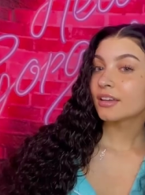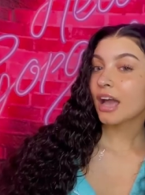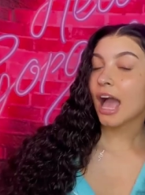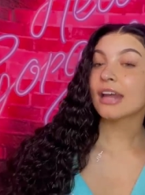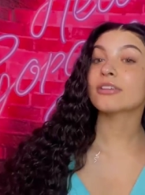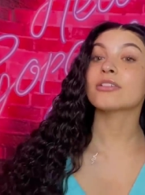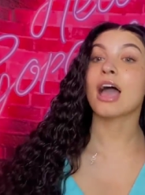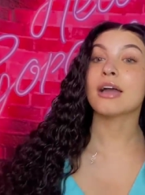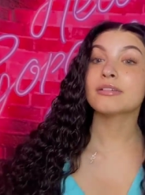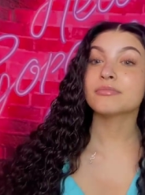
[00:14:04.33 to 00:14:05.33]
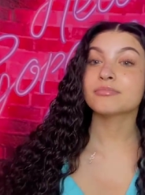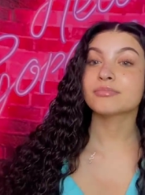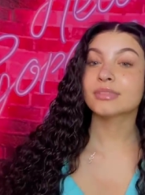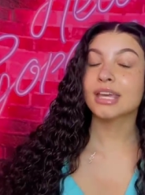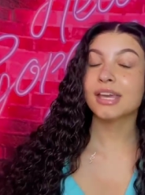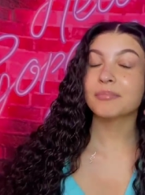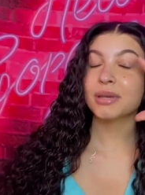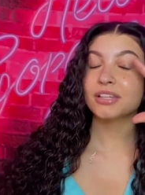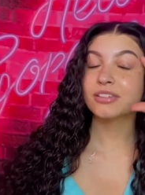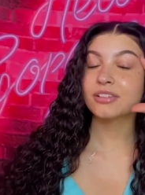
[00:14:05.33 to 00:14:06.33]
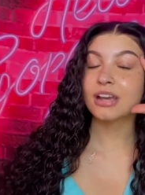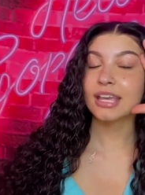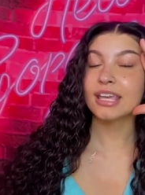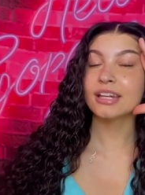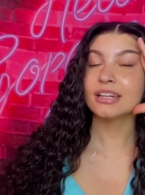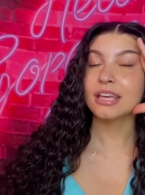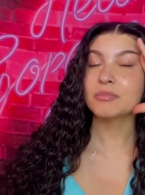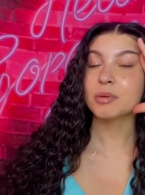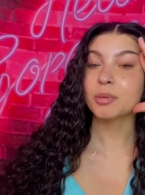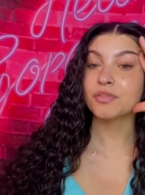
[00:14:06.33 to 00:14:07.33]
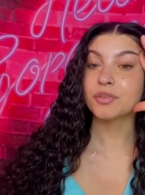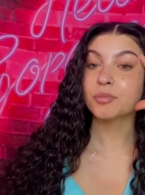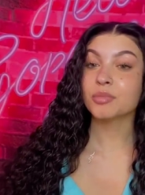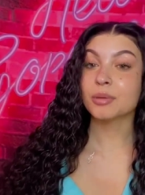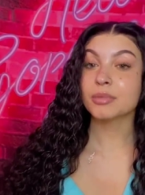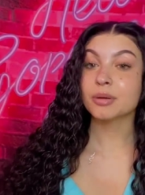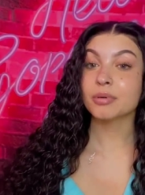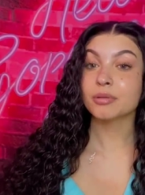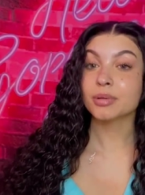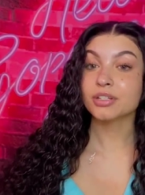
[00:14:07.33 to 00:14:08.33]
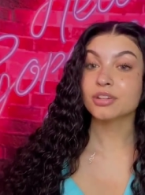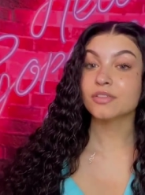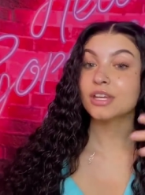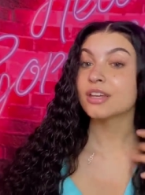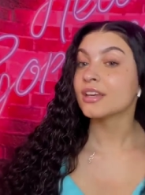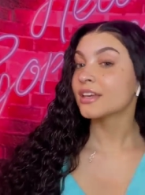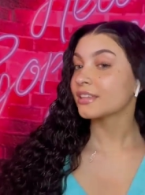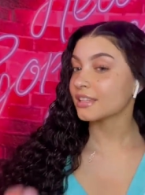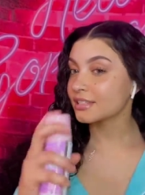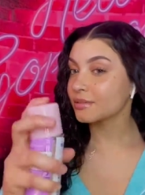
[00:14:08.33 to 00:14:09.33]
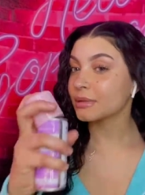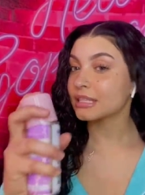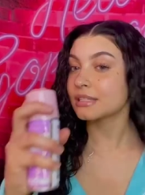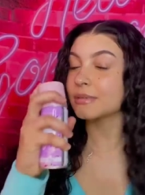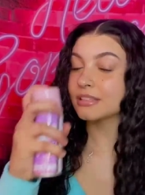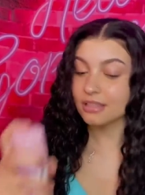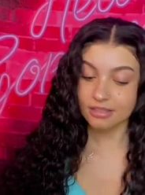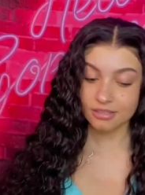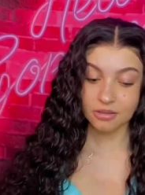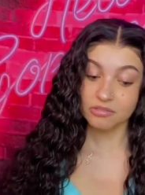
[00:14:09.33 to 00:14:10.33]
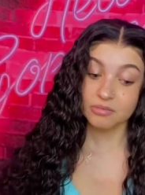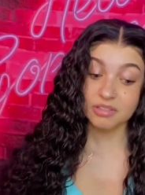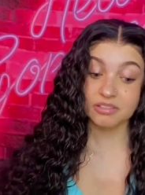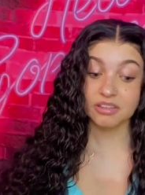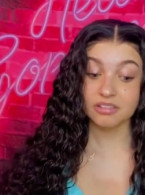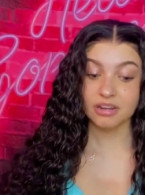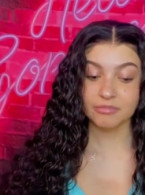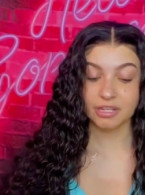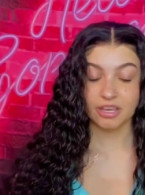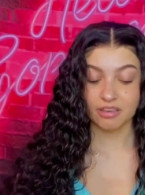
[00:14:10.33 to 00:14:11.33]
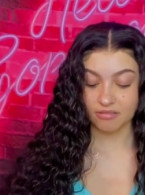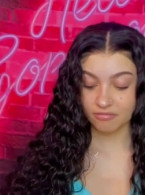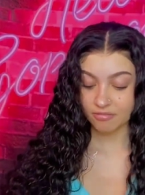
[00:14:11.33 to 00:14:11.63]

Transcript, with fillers: i don't i can't picture, I can't name the perfume, but I'm gonna put a picture of it. This is what this smells like, so it smells good, I mean, hey.